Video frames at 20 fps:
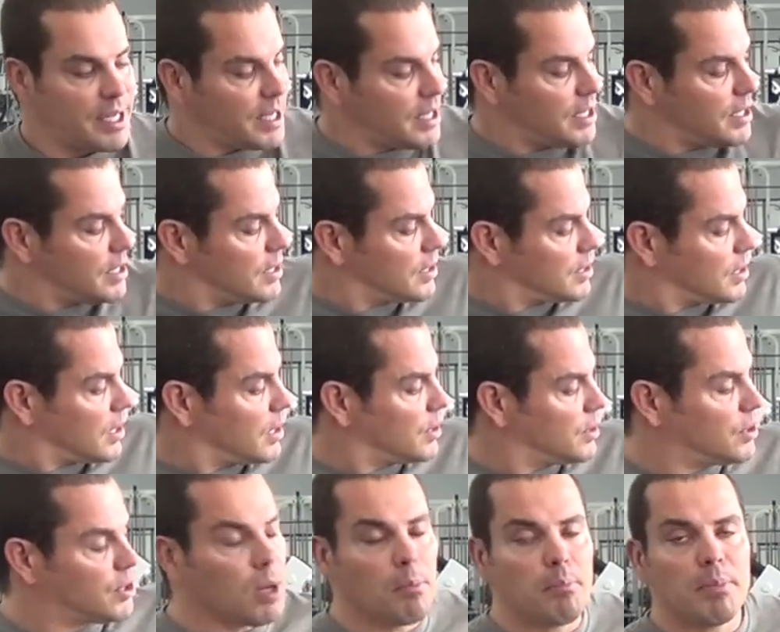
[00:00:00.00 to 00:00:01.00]
is
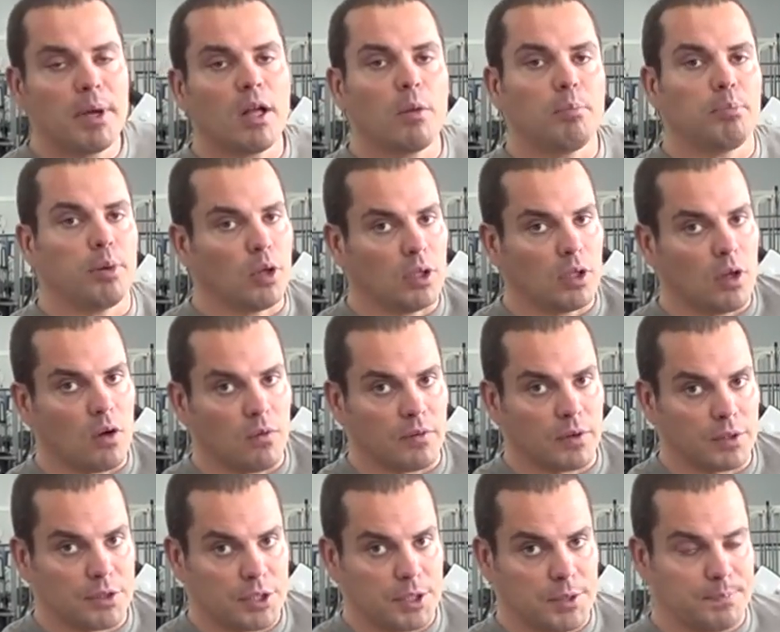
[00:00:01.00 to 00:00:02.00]
dumbbell
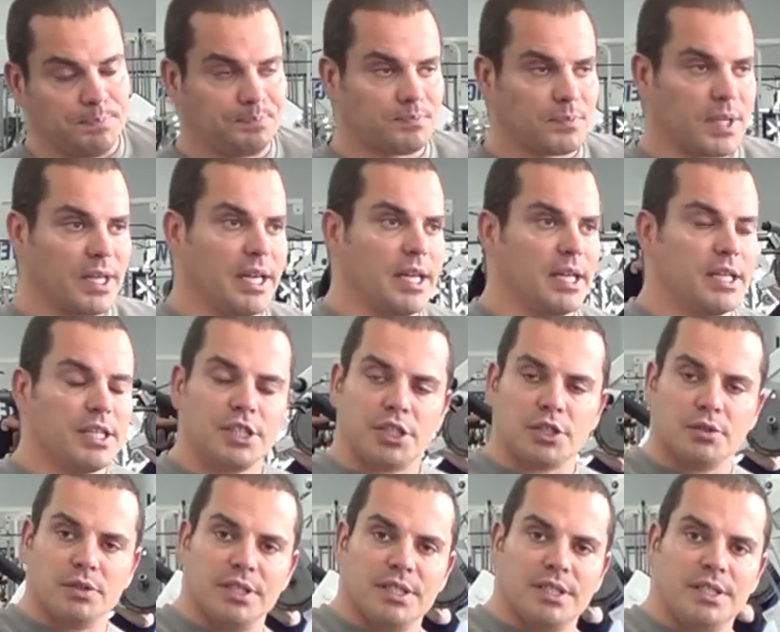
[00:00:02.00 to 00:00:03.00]
pullovers. And I'm just
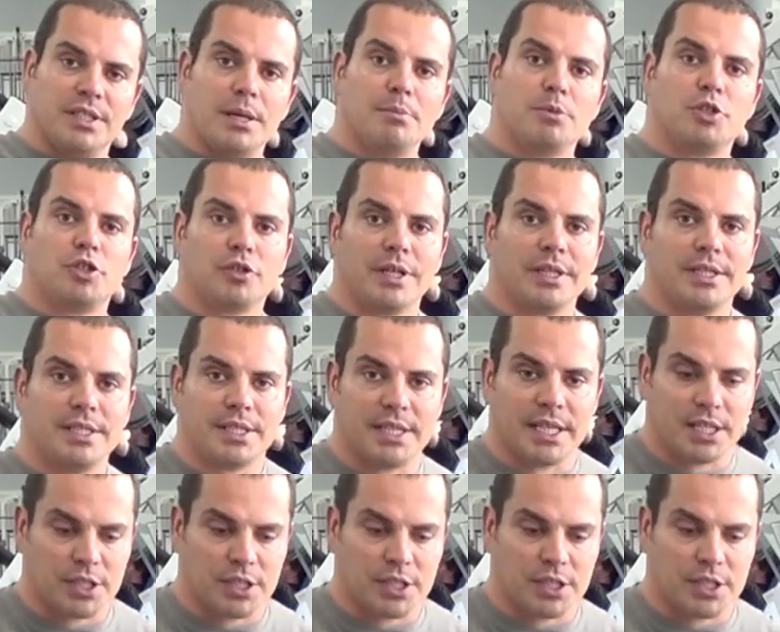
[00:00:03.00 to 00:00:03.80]
going to demonstrate this